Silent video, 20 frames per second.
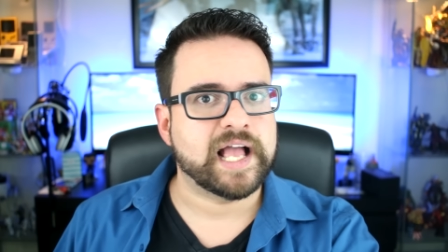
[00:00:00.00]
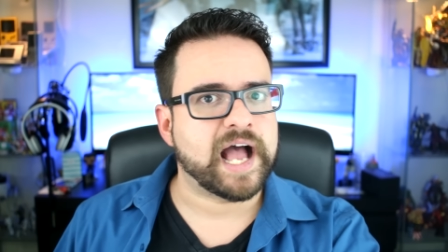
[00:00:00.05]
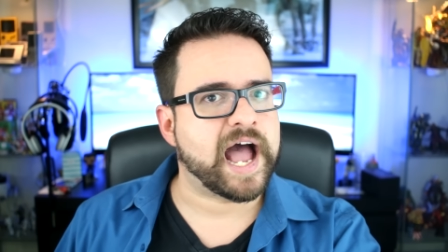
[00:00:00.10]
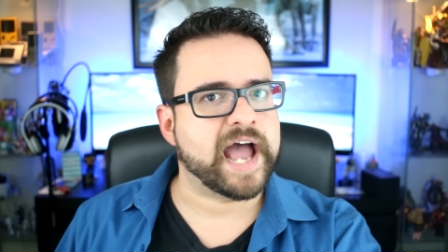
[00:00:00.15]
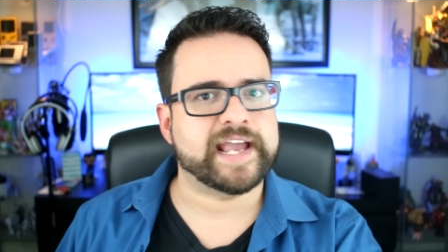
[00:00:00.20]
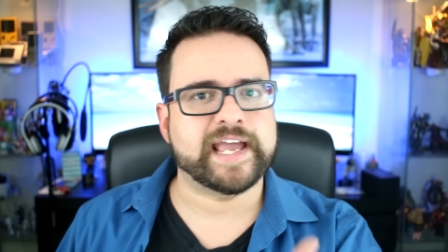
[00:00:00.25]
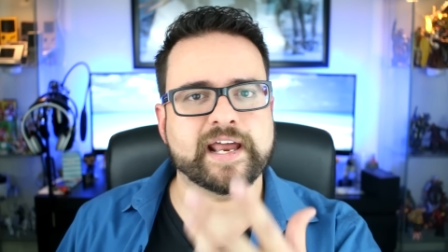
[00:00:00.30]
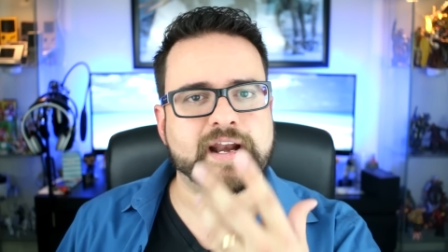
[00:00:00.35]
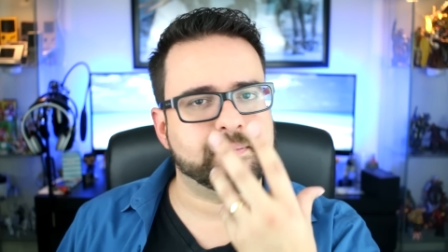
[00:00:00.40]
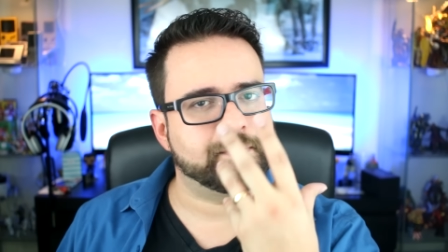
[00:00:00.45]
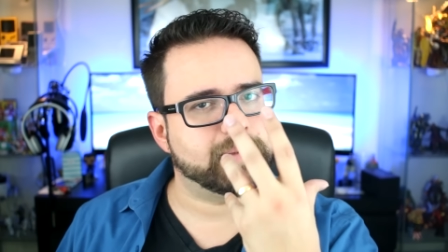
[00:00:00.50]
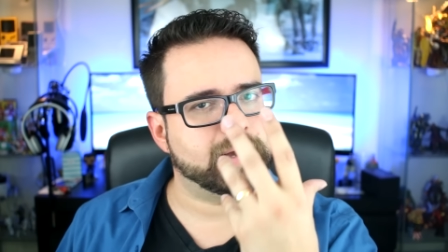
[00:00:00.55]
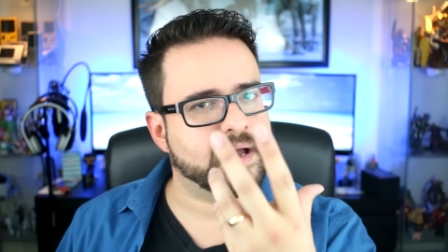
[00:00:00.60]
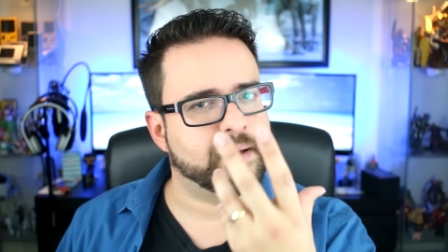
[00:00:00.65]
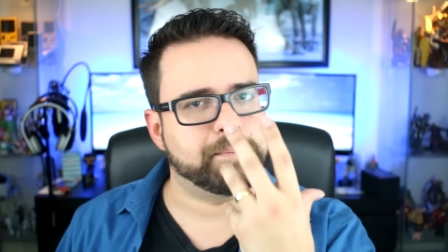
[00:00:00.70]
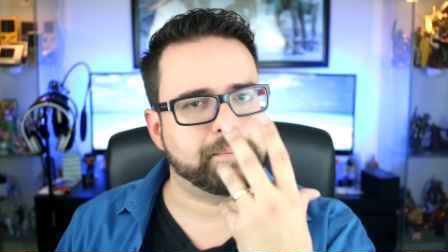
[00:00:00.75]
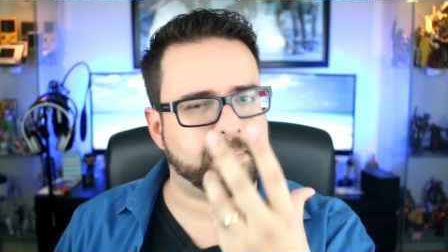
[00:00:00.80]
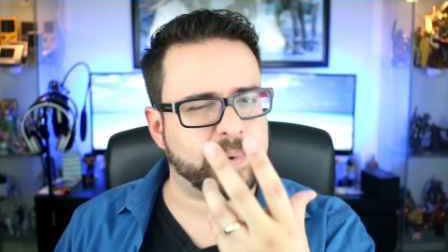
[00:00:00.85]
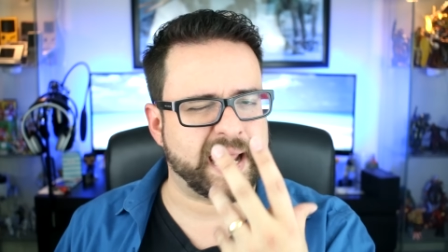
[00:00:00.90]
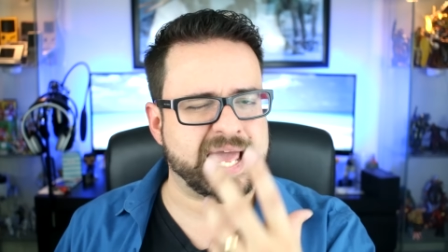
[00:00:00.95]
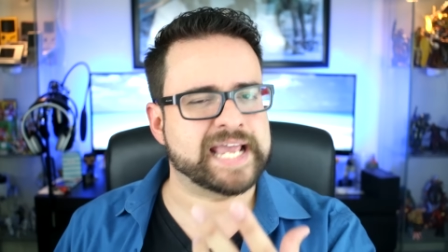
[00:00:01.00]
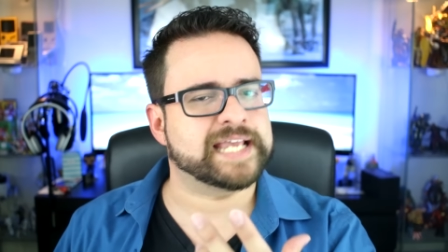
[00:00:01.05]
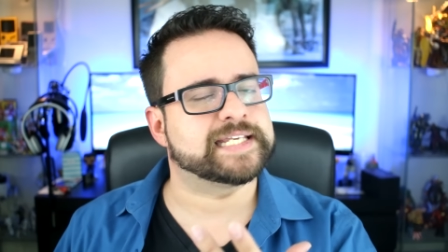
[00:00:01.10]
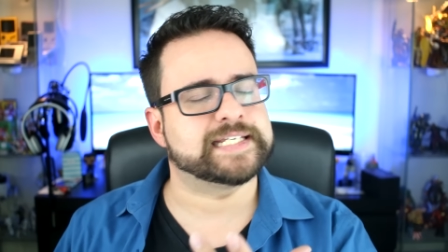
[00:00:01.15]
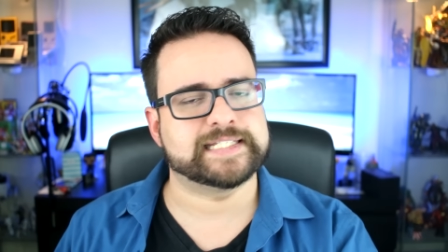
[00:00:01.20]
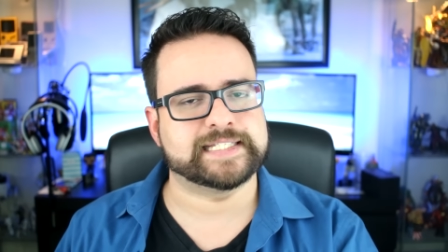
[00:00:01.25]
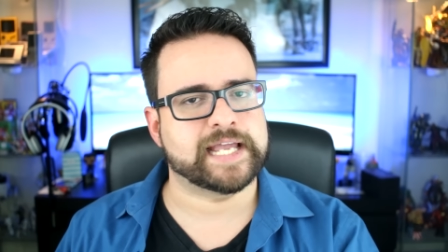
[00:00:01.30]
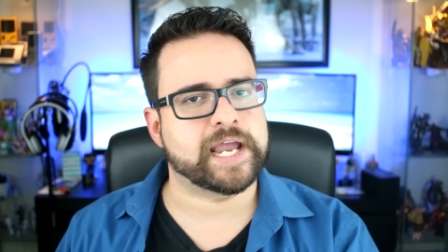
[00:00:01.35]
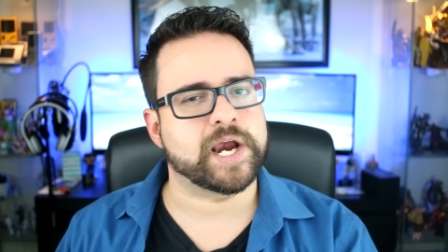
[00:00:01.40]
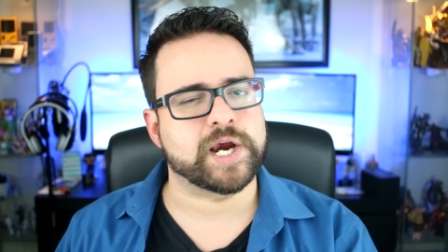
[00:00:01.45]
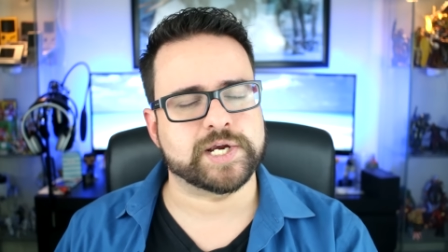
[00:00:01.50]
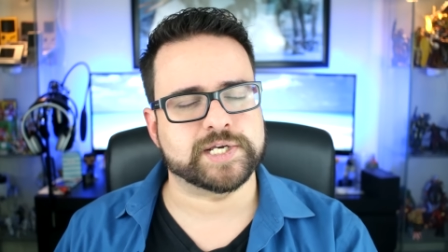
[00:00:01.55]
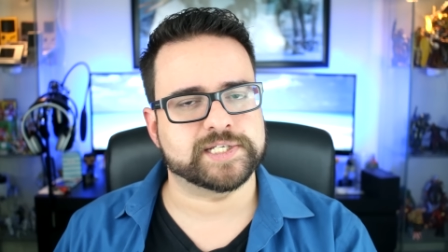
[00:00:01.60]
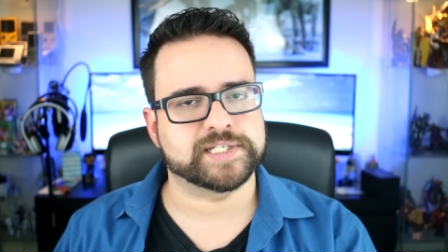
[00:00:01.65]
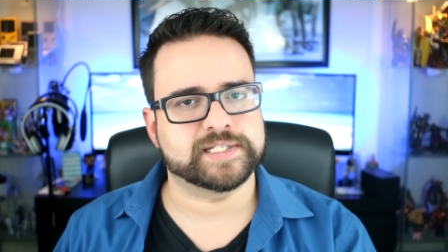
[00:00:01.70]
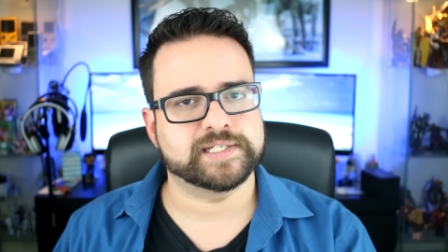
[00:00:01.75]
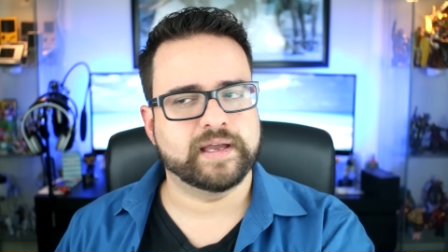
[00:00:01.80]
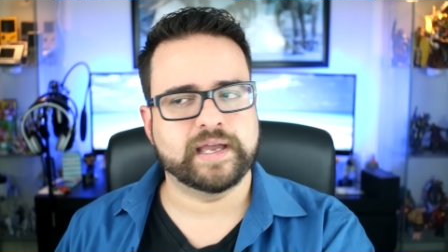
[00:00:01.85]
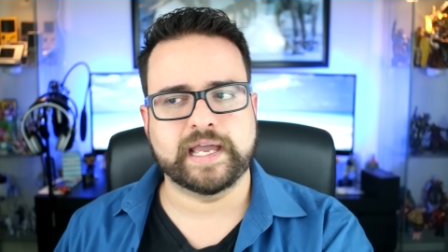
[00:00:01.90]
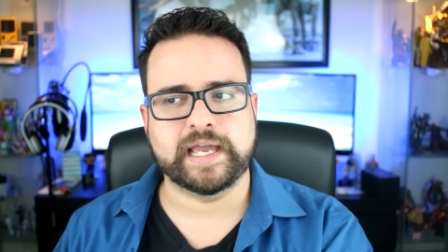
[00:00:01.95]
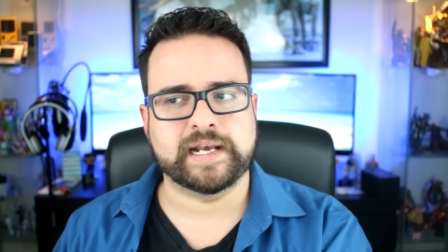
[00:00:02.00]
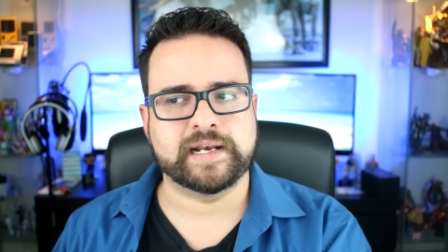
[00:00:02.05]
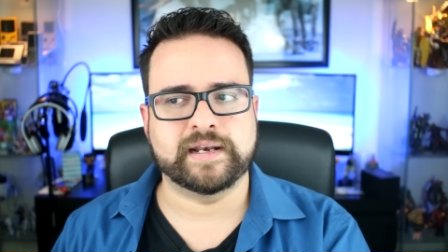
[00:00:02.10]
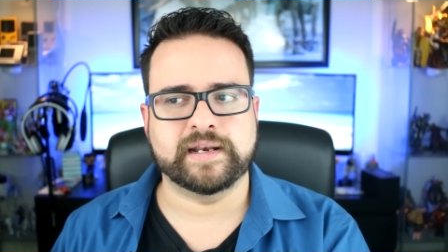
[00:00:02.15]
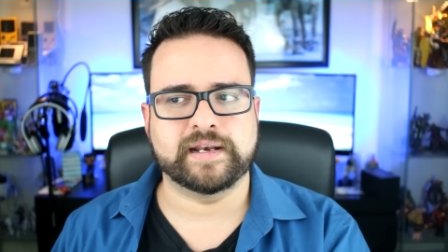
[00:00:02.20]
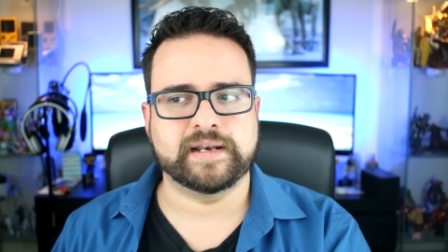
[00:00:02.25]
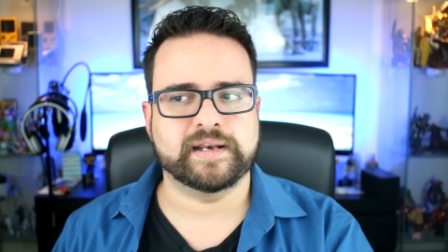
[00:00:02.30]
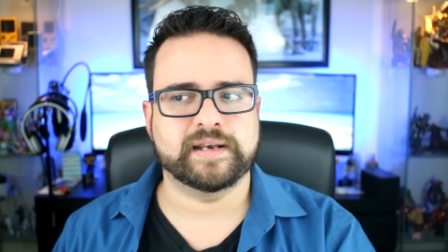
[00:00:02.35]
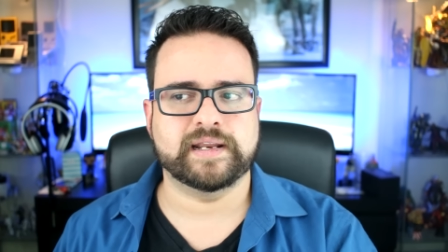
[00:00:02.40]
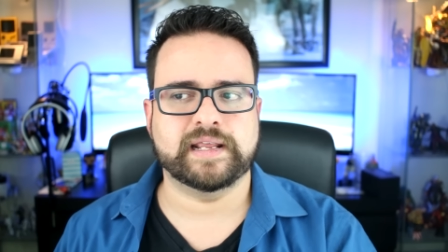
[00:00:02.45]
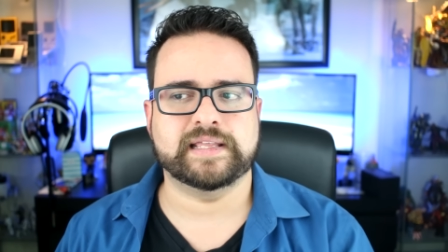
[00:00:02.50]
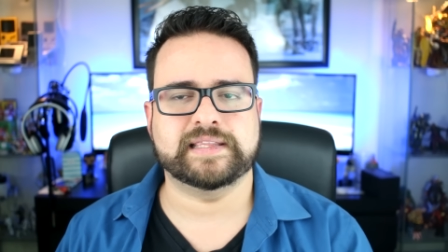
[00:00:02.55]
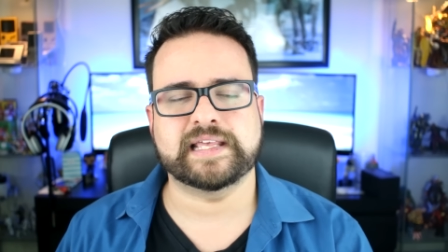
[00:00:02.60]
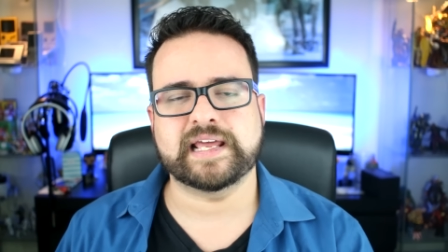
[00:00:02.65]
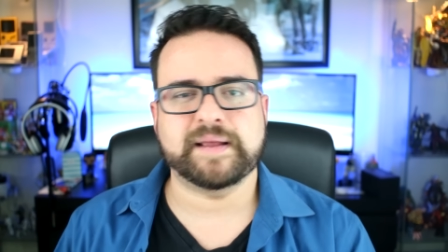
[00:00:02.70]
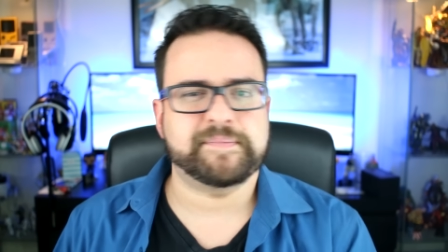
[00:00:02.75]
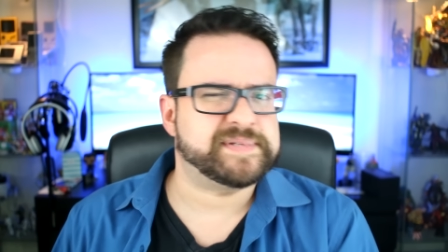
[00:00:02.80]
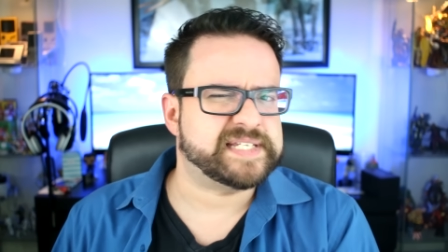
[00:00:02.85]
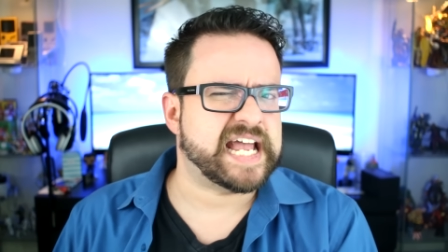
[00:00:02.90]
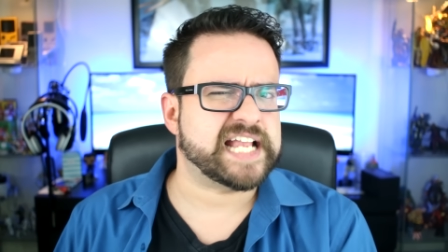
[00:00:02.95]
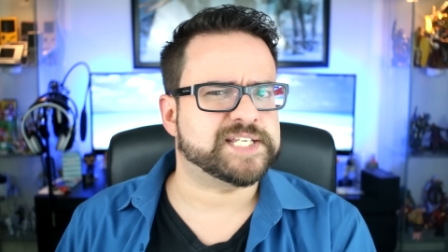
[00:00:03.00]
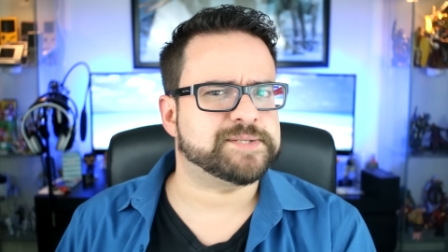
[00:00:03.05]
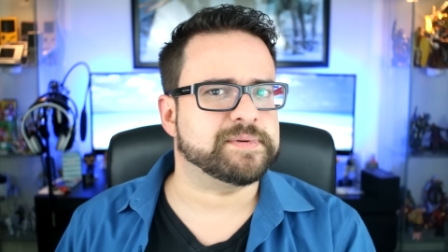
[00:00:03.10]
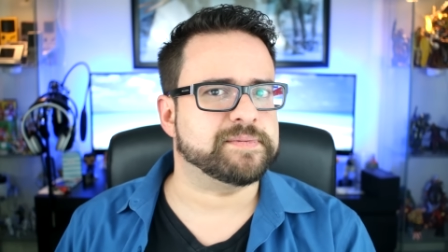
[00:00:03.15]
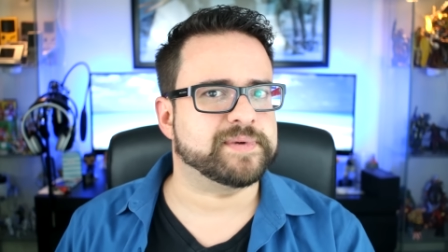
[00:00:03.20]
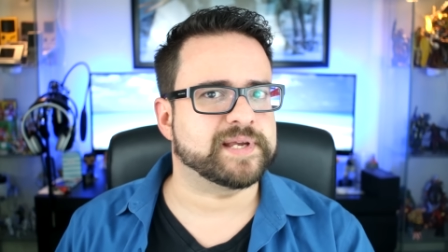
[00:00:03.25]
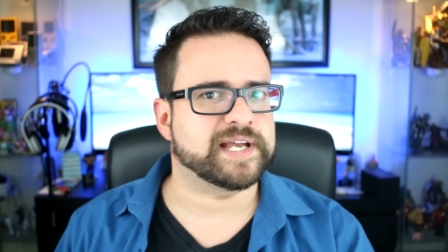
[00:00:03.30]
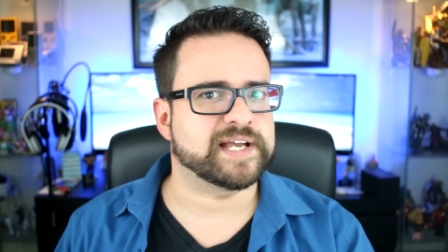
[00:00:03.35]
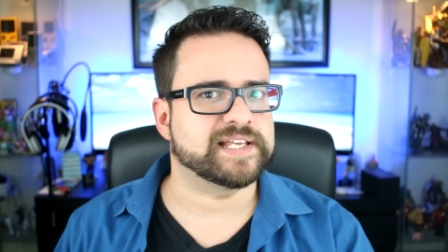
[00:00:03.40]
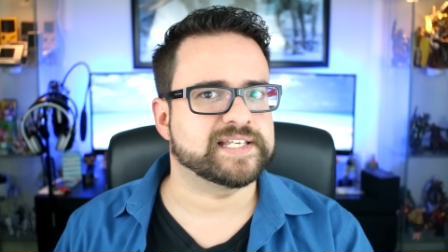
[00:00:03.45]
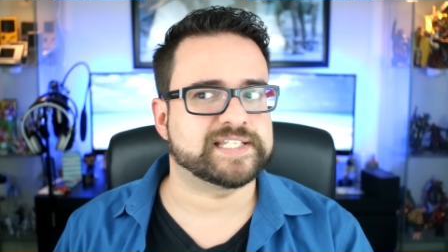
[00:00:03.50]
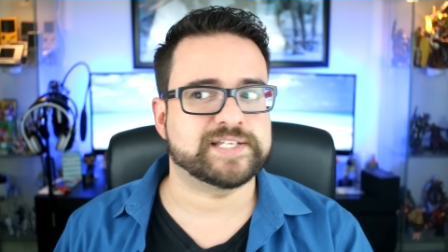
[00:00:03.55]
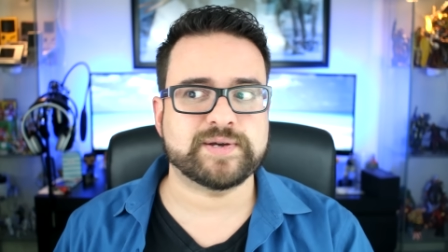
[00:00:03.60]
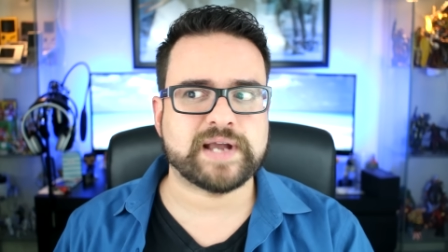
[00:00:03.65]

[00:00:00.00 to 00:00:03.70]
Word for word: I get a blank stares, and that upsets me because